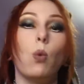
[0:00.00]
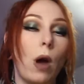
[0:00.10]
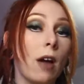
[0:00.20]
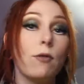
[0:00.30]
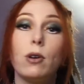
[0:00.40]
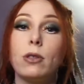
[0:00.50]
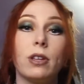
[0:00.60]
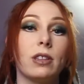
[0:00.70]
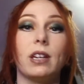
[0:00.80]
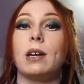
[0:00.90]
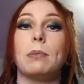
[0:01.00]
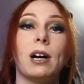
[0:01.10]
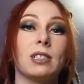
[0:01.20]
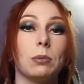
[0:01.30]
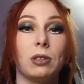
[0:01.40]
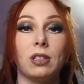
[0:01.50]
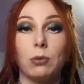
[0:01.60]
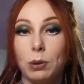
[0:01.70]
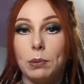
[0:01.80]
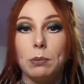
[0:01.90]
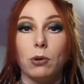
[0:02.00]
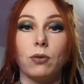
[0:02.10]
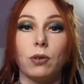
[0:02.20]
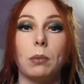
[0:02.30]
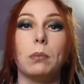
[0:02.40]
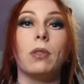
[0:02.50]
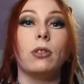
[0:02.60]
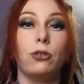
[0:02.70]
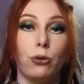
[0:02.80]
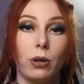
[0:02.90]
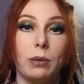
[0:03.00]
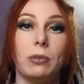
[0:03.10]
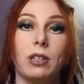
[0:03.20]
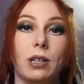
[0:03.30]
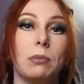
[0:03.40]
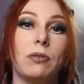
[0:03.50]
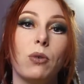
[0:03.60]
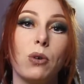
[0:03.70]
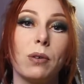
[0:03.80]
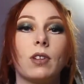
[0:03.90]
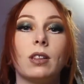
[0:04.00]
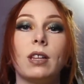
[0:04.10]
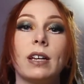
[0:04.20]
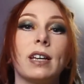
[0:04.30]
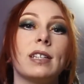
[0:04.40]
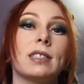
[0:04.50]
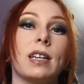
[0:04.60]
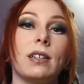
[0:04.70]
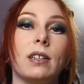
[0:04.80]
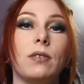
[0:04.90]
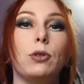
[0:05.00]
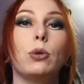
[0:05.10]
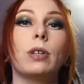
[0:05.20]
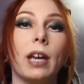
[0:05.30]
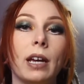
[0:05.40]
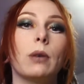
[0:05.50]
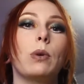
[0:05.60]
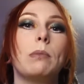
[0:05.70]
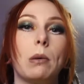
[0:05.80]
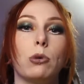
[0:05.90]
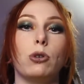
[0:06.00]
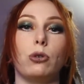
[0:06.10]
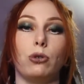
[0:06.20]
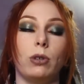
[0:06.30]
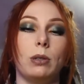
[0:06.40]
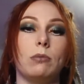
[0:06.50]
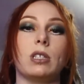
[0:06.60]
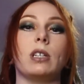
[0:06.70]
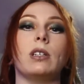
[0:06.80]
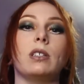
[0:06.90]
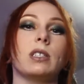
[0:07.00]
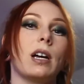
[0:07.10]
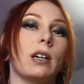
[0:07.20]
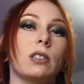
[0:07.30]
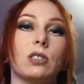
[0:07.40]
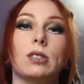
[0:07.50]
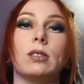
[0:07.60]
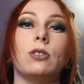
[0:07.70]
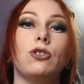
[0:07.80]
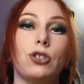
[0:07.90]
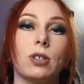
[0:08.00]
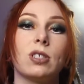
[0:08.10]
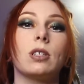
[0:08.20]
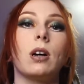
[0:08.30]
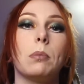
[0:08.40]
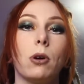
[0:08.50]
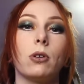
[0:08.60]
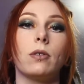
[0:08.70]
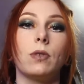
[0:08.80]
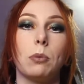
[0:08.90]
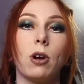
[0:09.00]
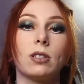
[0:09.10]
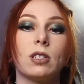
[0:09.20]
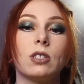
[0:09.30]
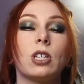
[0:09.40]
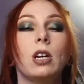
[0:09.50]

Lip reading: everything that I possibly can remember from the dream the night before. Like I said, if you can't remember your dreams, it is honestly just a part of the process.